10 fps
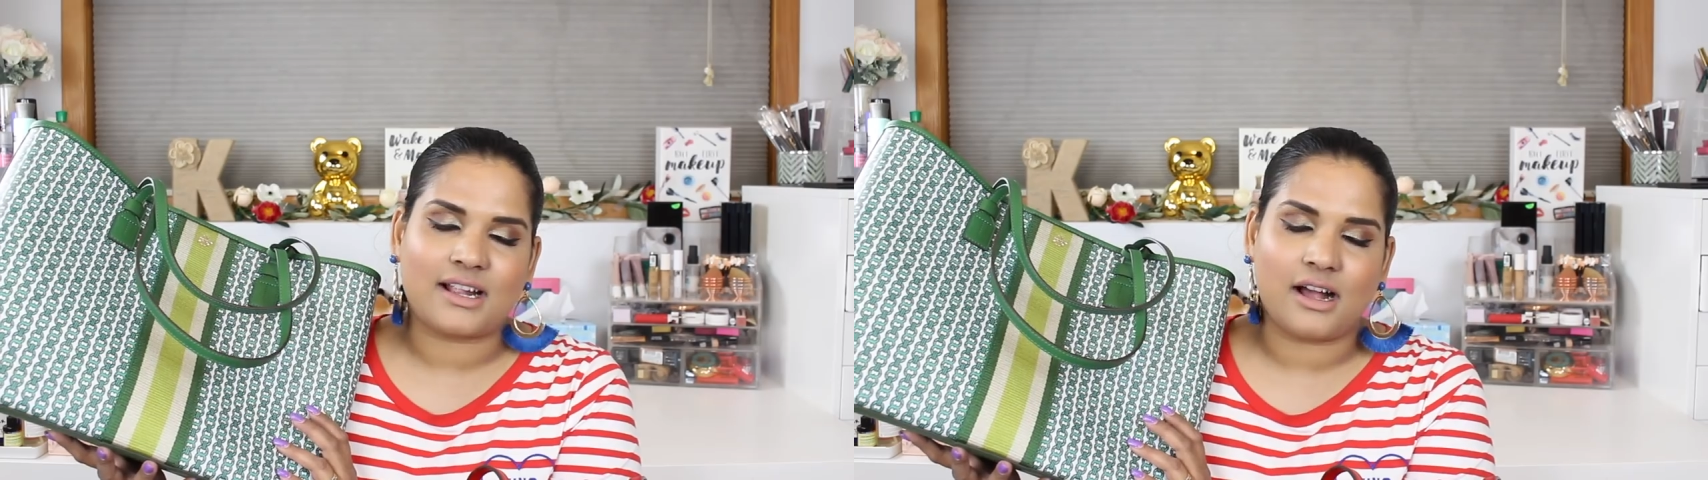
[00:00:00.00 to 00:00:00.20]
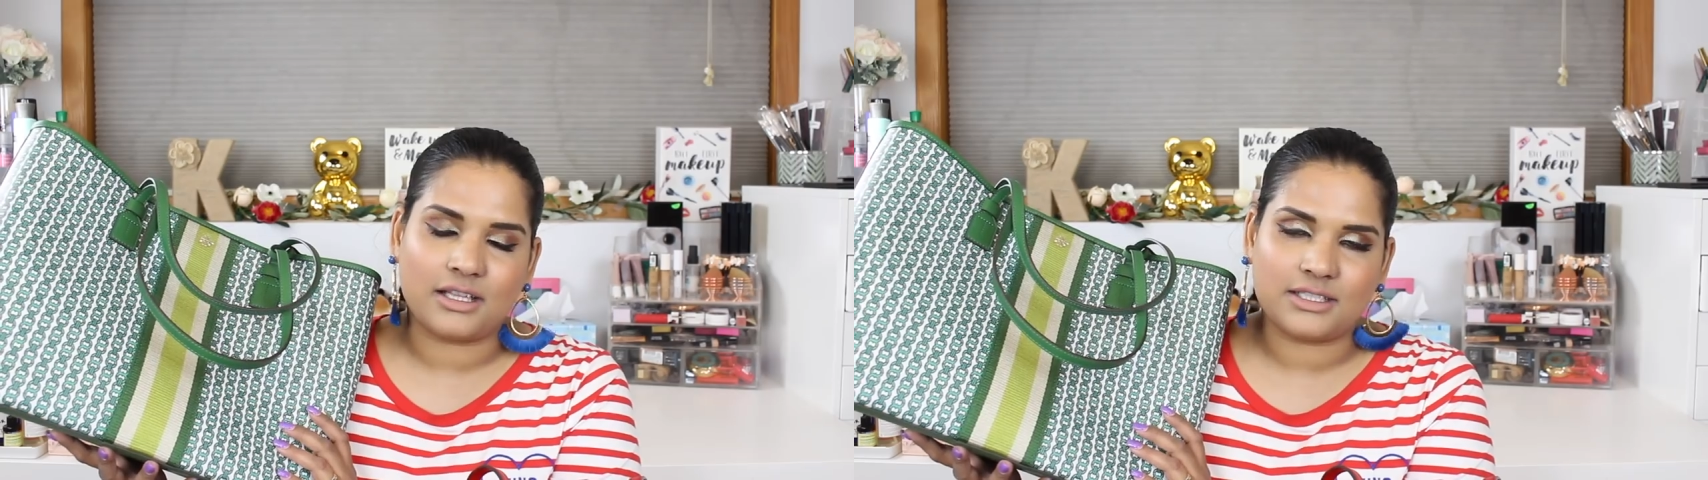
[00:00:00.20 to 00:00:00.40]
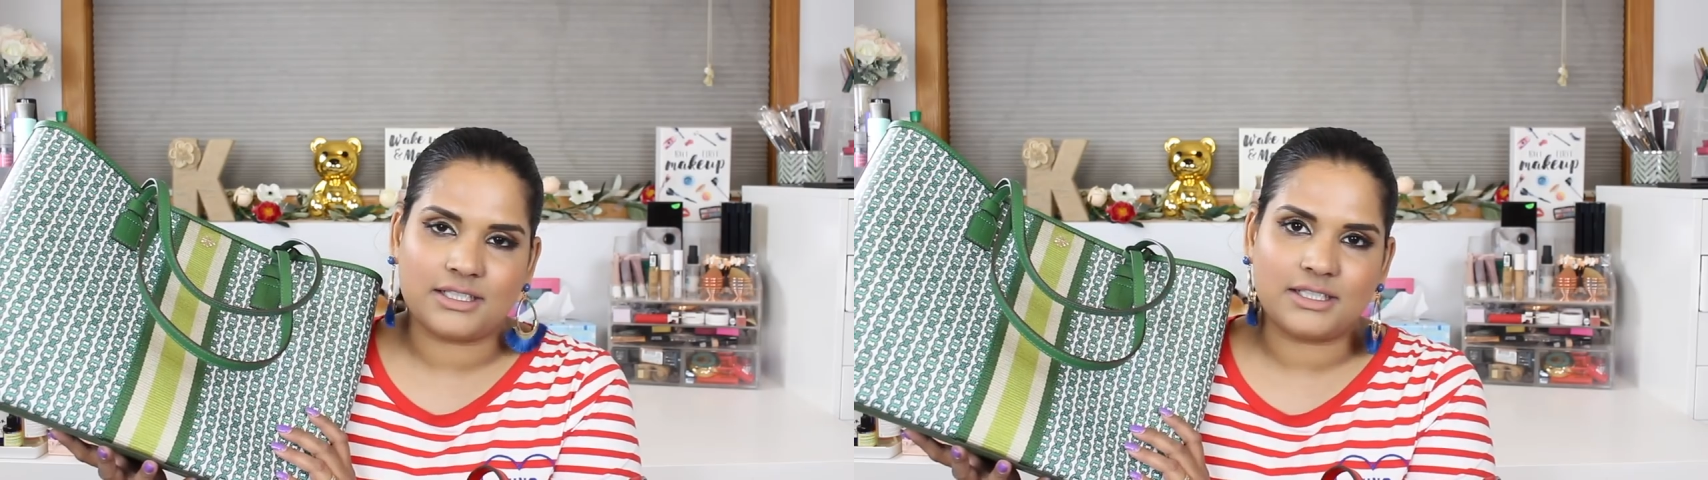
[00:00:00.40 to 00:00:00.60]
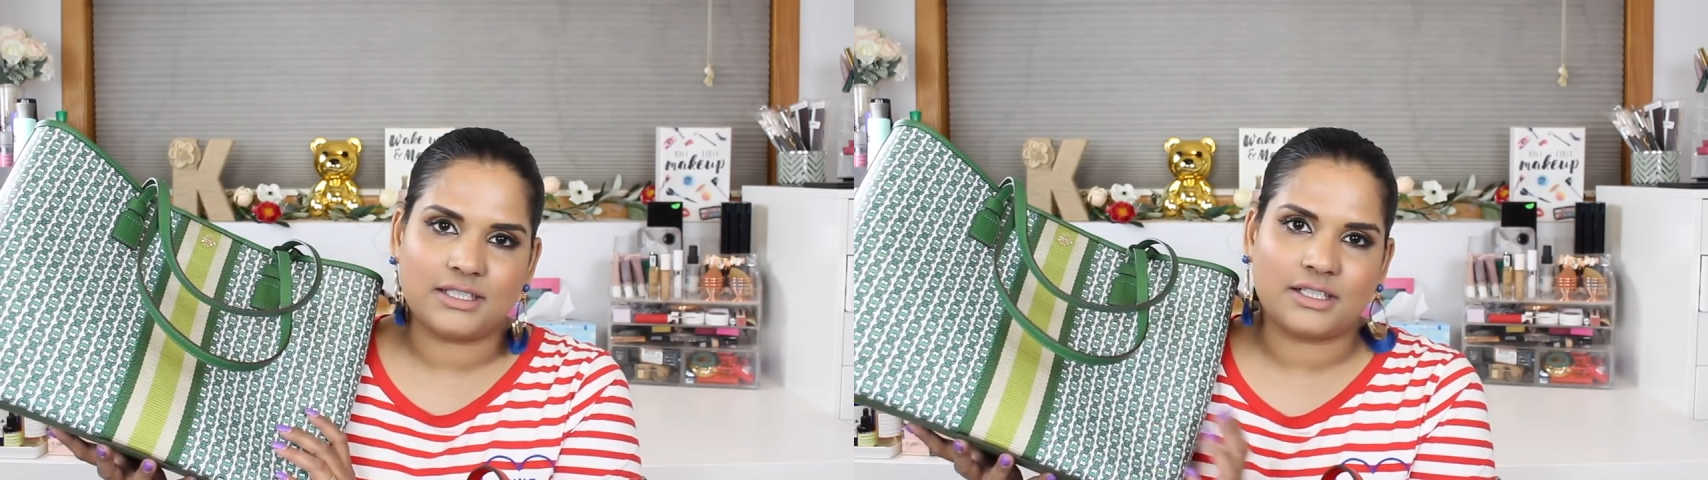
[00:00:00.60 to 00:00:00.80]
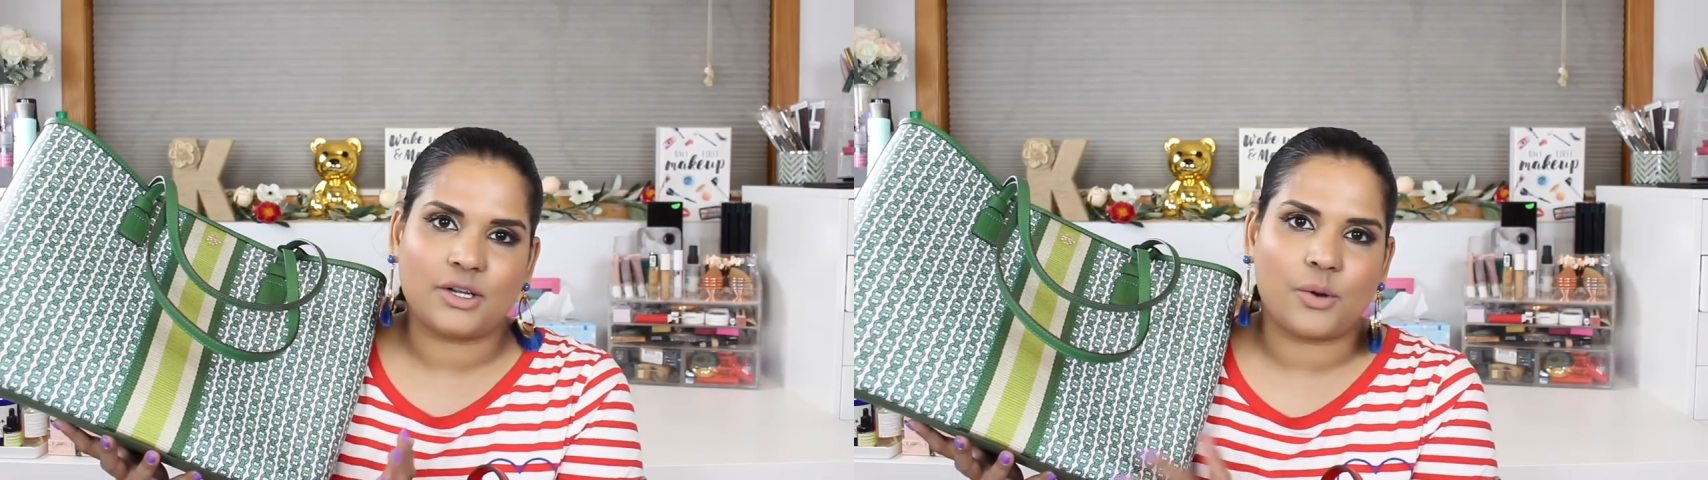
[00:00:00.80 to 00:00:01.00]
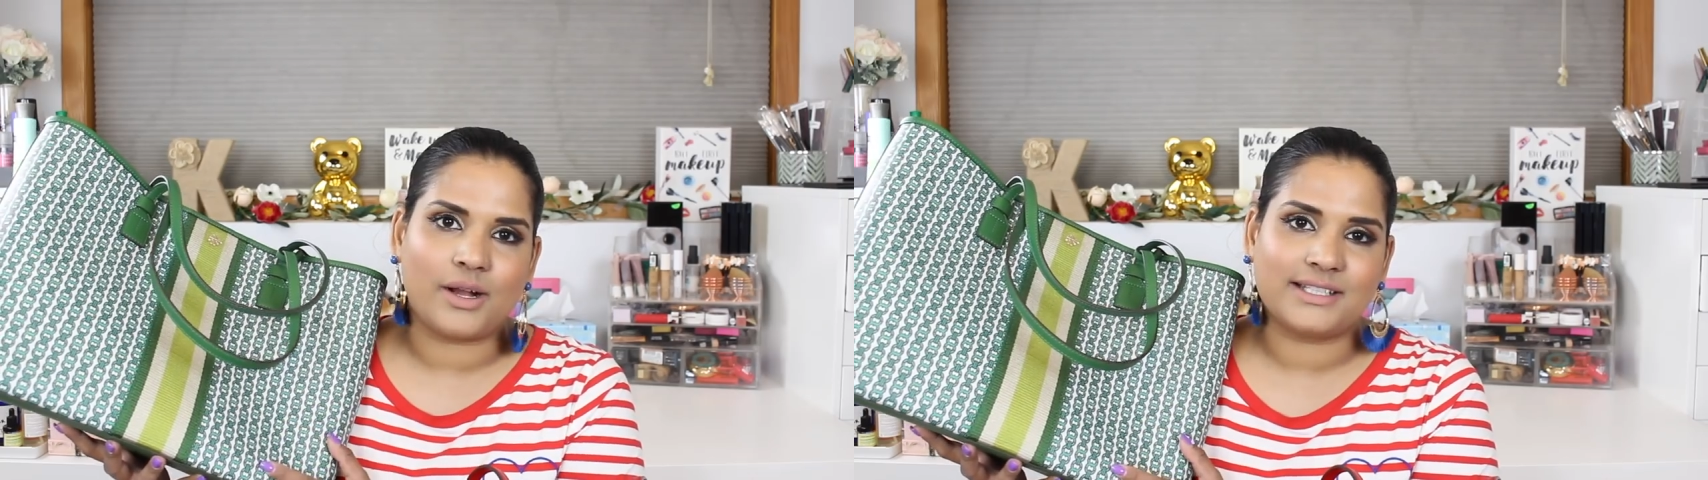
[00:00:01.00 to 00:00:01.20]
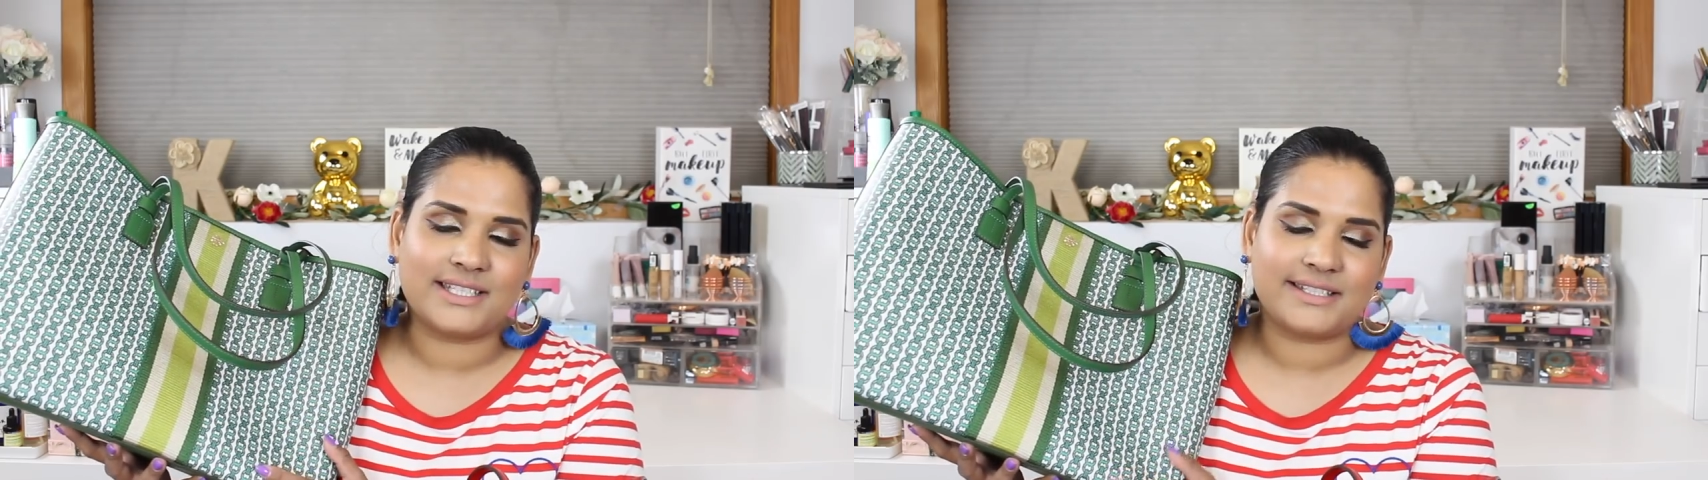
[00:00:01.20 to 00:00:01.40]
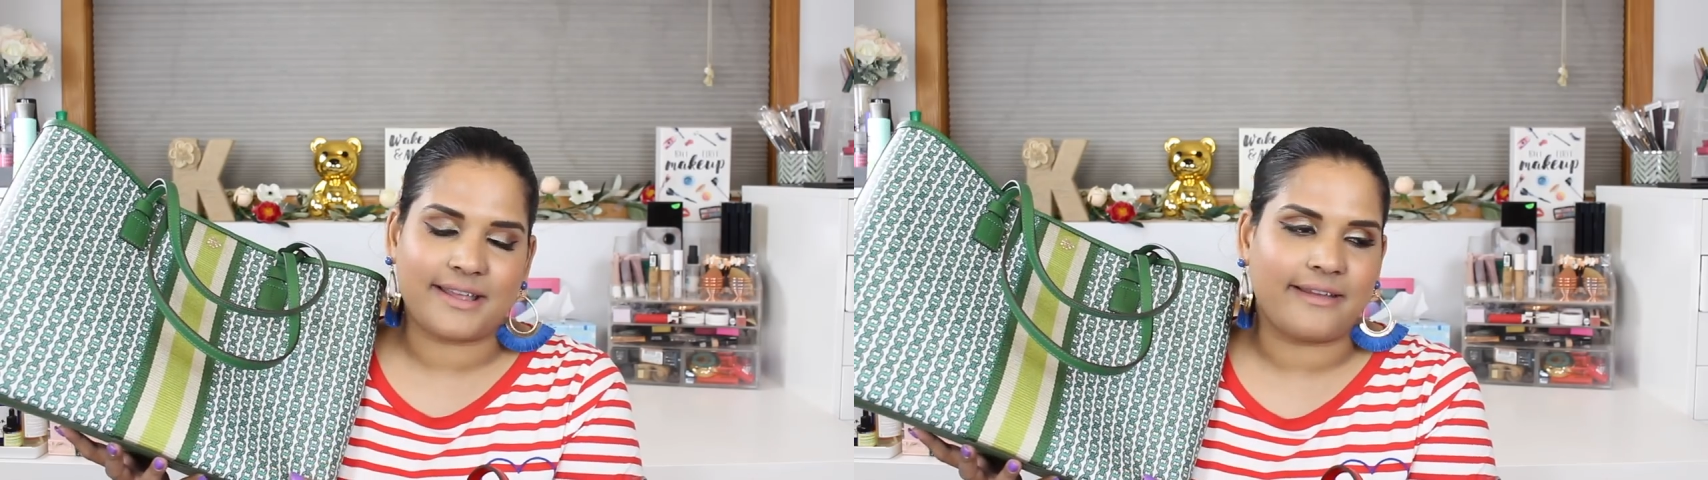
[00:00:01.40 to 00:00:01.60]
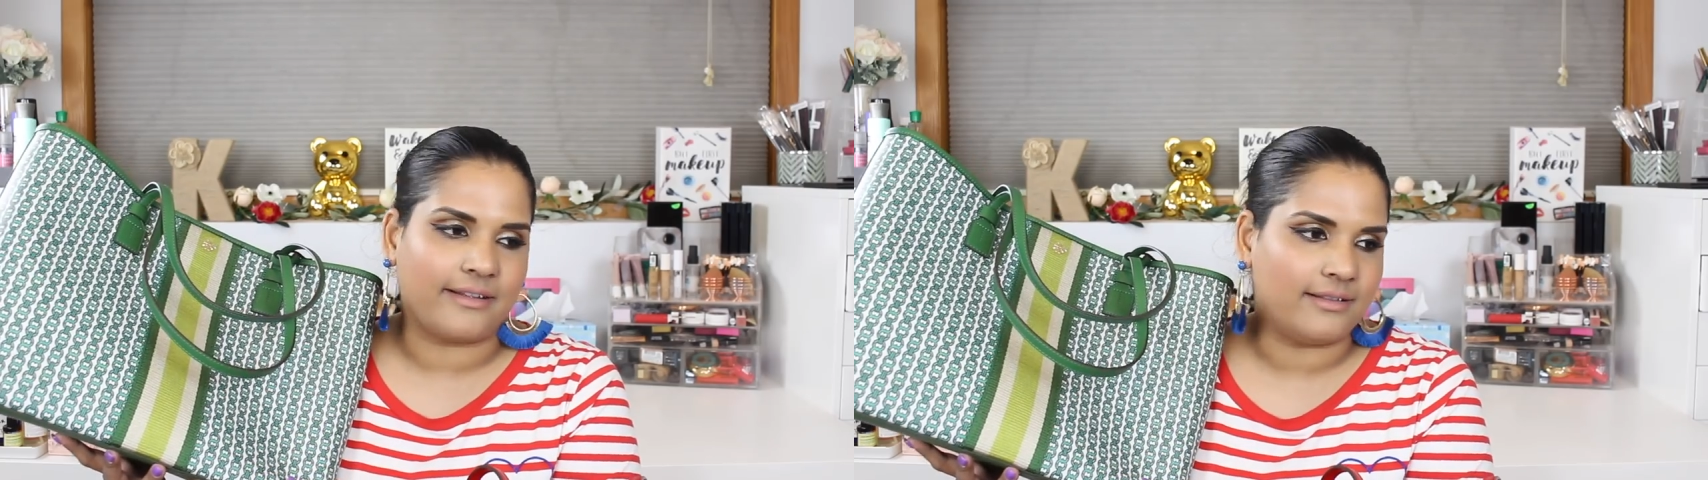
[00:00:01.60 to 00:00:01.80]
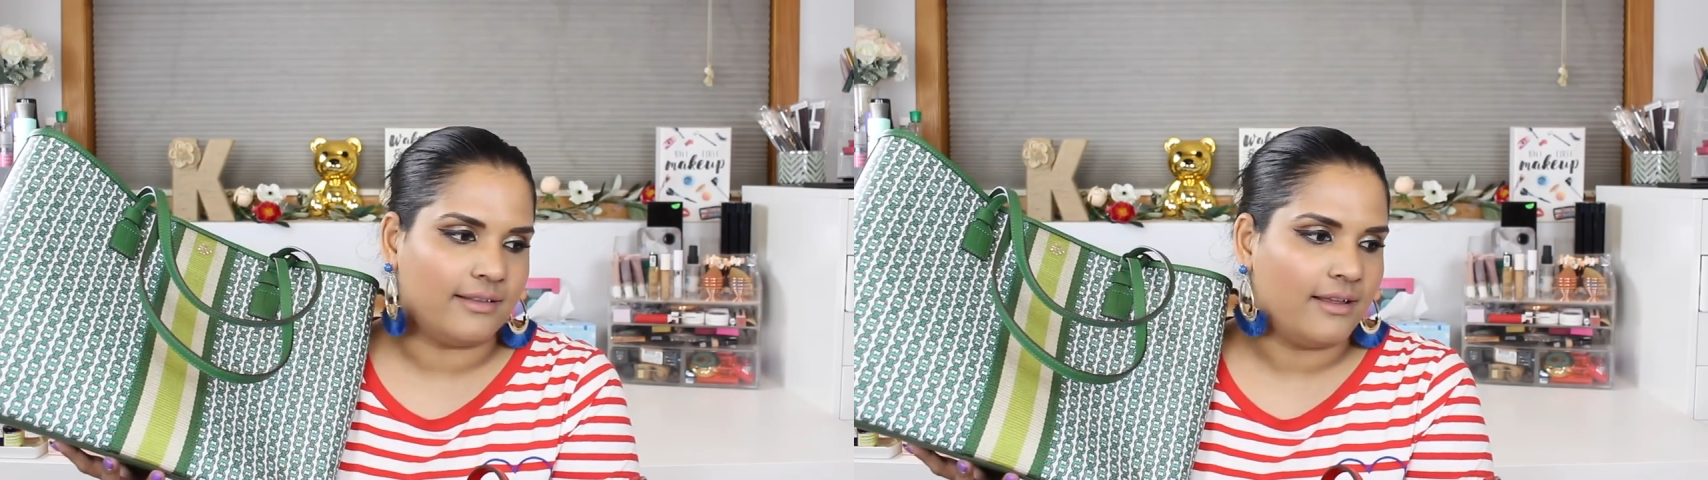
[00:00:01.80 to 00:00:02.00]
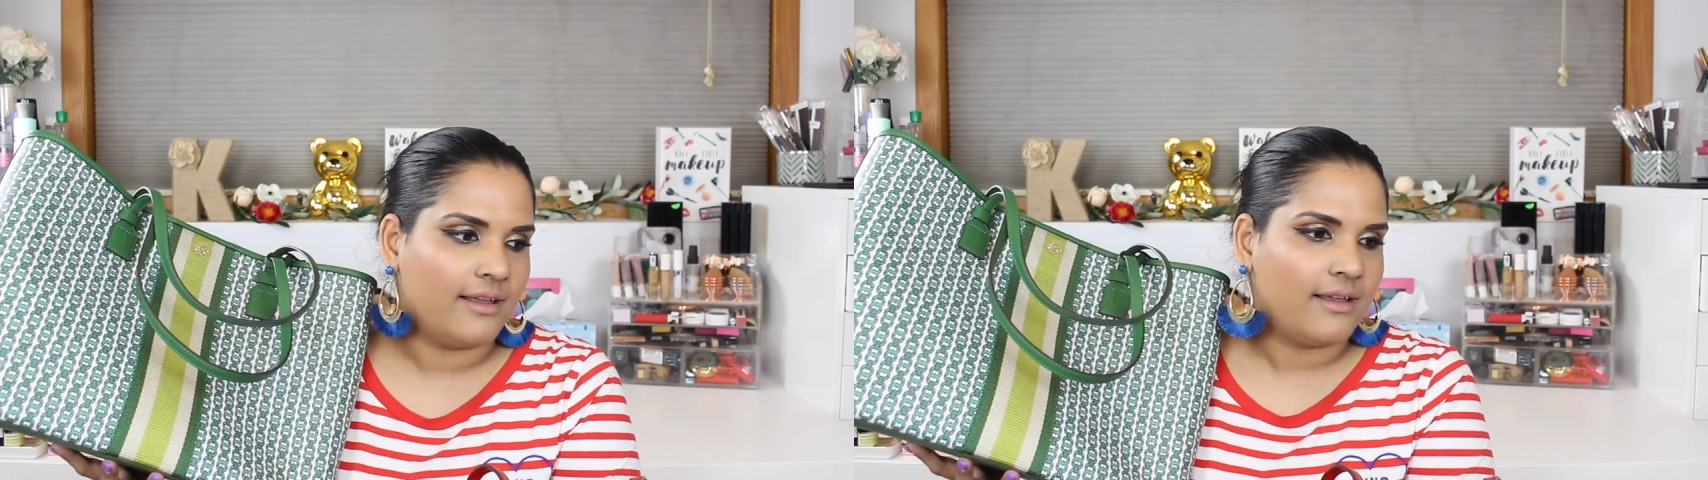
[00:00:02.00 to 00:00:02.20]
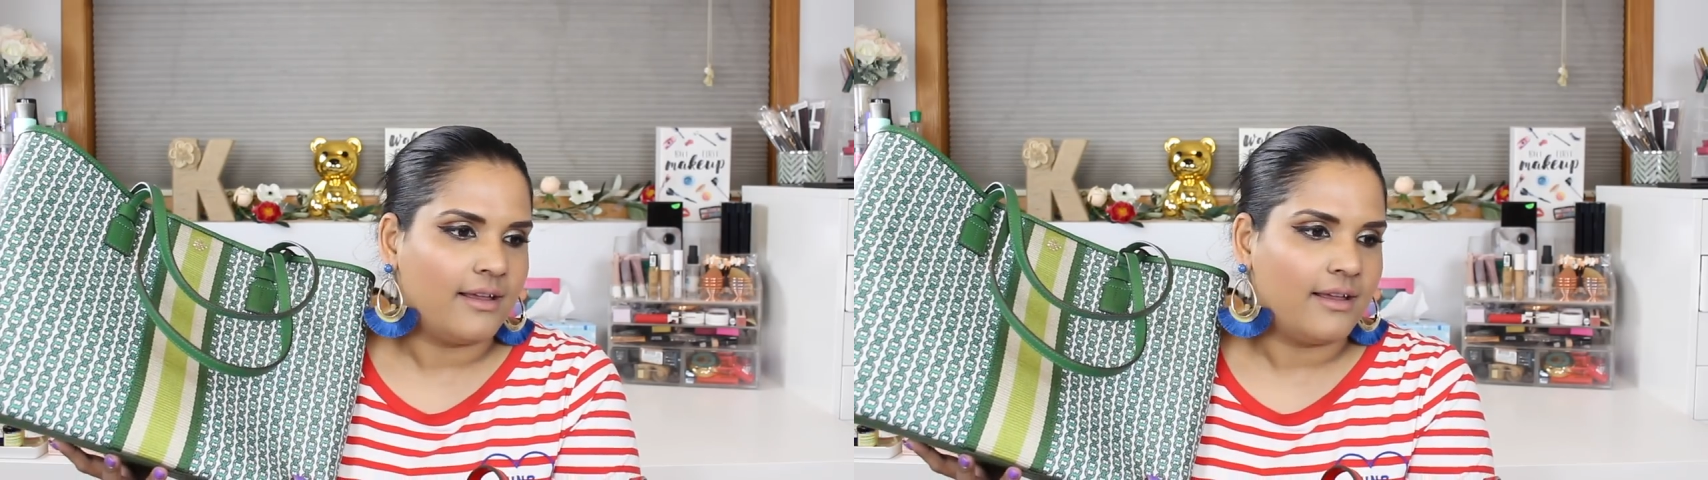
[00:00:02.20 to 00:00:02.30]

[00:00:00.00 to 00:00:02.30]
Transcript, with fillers: color go on sale